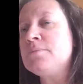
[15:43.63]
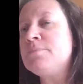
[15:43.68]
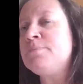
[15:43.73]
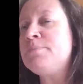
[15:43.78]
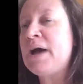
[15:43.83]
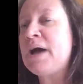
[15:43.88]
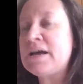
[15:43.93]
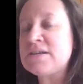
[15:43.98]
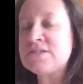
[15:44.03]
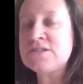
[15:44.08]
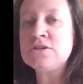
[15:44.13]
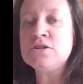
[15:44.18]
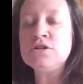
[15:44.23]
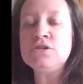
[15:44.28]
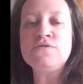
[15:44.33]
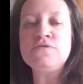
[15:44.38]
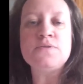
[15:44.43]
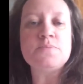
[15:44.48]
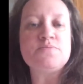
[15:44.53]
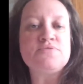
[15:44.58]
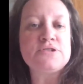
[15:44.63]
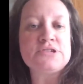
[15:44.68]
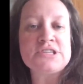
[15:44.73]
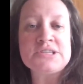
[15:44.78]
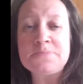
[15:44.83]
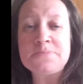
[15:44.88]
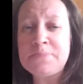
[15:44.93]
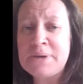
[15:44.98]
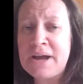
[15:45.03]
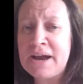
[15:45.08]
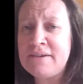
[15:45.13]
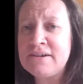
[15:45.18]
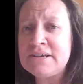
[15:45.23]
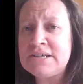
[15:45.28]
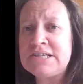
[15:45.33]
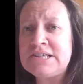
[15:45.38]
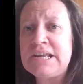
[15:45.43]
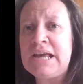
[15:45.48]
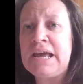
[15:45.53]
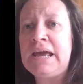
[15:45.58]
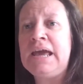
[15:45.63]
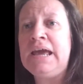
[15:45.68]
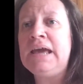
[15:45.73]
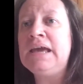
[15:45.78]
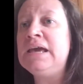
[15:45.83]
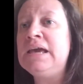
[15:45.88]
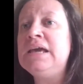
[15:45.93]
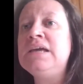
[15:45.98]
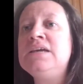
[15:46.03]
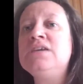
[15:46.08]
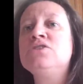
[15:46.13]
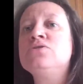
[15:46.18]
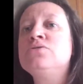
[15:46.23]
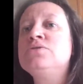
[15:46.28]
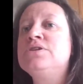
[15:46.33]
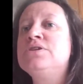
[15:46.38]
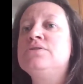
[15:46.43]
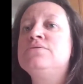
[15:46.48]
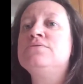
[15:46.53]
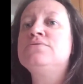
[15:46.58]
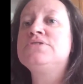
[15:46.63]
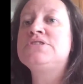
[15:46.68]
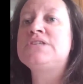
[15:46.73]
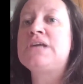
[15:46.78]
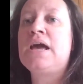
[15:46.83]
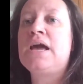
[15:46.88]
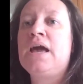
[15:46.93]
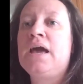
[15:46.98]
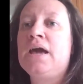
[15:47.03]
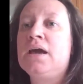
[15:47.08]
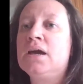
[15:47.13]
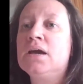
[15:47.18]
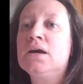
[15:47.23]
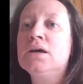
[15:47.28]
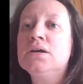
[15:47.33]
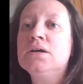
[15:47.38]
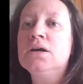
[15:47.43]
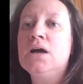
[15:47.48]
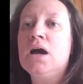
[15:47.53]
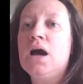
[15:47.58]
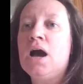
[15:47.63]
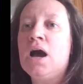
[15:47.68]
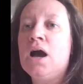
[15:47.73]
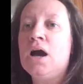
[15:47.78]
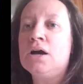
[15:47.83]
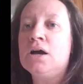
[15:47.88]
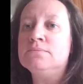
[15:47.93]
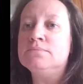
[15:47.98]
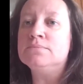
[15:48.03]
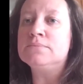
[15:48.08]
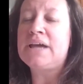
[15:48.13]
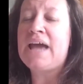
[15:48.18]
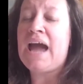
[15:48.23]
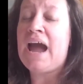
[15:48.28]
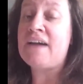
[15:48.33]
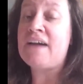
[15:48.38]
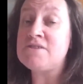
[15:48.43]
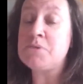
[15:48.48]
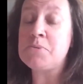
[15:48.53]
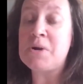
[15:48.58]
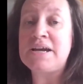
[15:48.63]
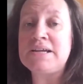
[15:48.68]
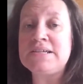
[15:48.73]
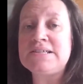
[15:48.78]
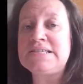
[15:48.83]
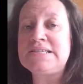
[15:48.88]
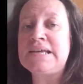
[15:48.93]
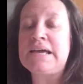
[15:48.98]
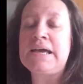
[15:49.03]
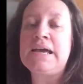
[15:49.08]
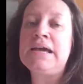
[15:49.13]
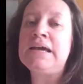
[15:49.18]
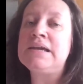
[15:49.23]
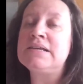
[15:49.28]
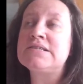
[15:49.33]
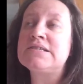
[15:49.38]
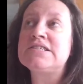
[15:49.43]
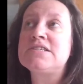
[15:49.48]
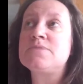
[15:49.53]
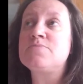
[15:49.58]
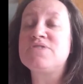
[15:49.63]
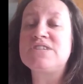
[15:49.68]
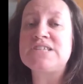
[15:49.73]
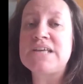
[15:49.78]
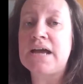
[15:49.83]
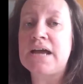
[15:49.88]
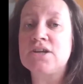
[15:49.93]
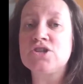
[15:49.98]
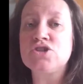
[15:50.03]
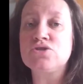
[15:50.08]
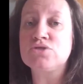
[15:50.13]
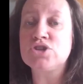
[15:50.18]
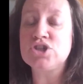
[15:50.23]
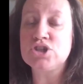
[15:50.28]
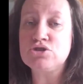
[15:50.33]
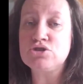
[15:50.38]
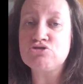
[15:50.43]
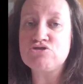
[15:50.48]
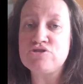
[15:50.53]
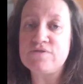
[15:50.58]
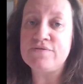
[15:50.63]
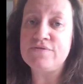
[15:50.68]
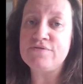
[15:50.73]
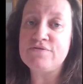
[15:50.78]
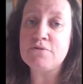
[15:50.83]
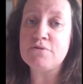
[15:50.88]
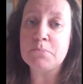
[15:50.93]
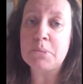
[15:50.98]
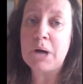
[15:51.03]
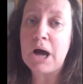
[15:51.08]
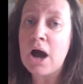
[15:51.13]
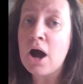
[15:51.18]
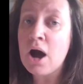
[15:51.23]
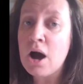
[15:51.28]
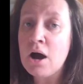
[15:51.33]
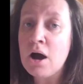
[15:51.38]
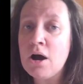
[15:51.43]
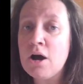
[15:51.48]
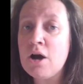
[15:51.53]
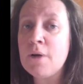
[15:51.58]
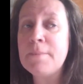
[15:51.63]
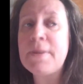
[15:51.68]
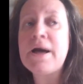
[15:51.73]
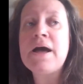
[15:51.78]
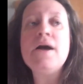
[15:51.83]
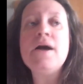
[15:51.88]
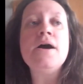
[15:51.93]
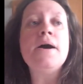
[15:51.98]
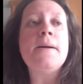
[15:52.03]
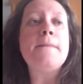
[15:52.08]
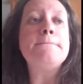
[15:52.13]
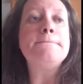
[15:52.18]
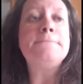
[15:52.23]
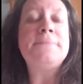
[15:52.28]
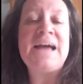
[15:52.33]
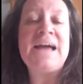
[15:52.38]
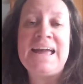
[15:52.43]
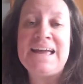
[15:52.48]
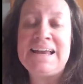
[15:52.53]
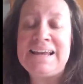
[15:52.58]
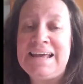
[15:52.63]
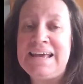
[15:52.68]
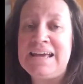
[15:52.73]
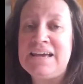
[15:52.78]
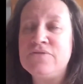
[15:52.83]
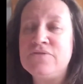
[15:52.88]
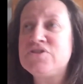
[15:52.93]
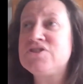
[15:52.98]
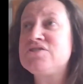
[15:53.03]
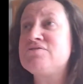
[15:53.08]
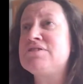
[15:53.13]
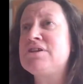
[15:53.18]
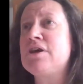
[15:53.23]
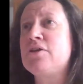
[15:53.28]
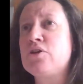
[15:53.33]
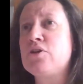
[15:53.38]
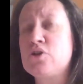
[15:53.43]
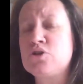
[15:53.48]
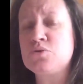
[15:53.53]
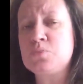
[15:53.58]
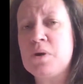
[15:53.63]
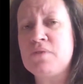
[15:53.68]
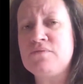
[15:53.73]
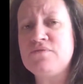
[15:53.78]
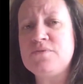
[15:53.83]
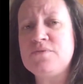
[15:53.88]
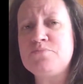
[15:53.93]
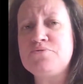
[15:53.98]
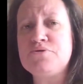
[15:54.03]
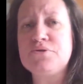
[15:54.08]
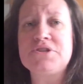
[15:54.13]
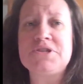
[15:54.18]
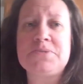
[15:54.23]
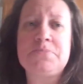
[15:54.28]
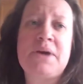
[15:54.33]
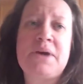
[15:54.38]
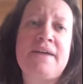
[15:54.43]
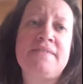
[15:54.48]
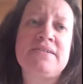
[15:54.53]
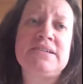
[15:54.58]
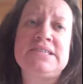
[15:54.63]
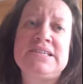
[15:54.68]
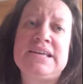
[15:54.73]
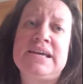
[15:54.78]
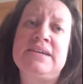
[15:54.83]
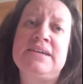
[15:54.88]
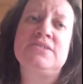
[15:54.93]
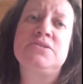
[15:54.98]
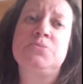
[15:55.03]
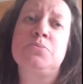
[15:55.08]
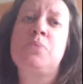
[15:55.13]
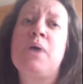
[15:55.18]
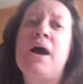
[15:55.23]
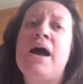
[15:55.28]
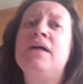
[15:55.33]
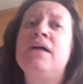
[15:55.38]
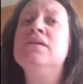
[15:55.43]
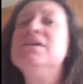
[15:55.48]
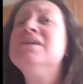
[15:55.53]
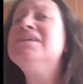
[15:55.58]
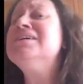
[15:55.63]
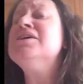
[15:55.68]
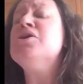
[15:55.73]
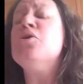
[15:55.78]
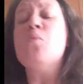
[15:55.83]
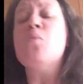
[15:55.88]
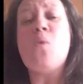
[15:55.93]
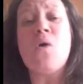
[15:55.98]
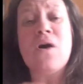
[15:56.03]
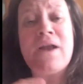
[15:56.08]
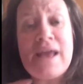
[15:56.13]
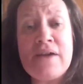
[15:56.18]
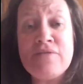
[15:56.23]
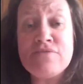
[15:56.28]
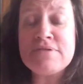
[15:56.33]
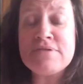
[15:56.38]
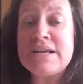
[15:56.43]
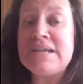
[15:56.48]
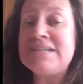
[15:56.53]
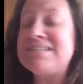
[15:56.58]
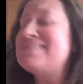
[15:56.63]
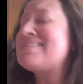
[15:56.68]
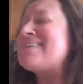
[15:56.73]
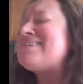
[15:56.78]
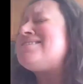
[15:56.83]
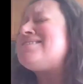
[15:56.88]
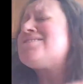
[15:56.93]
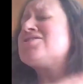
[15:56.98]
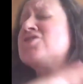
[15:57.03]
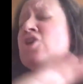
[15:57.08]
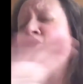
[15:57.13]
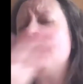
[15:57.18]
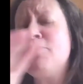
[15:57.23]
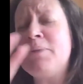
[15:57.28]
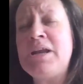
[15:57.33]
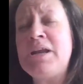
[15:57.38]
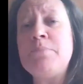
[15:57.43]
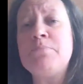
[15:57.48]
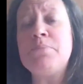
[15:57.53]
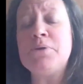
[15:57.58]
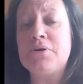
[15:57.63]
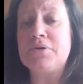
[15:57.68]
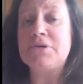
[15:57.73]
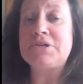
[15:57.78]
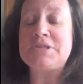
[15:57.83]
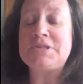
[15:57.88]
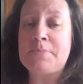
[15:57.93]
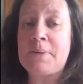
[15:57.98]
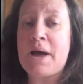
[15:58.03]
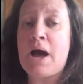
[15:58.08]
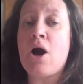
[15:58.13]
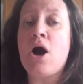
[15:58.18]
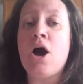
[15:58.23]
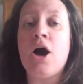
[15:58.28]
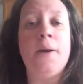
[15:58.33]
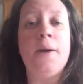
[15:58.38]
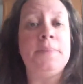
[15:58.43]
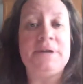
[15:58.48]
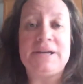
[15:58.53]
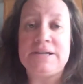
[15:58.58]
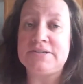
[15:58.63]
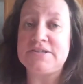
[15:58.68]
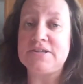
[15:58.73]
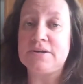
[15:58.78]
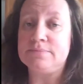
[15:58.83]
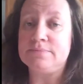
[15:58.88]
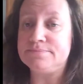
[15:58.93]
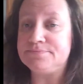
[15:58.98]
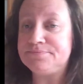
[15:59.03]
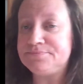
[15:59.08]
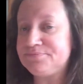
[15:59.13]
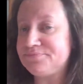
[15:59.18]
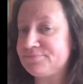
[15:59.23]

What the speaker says: basil for prosperity, you're using caraway seeds to protect your children from harm, bay leaves are another good one for prosperity as well. Whatever it is, there's so many books about herbalism.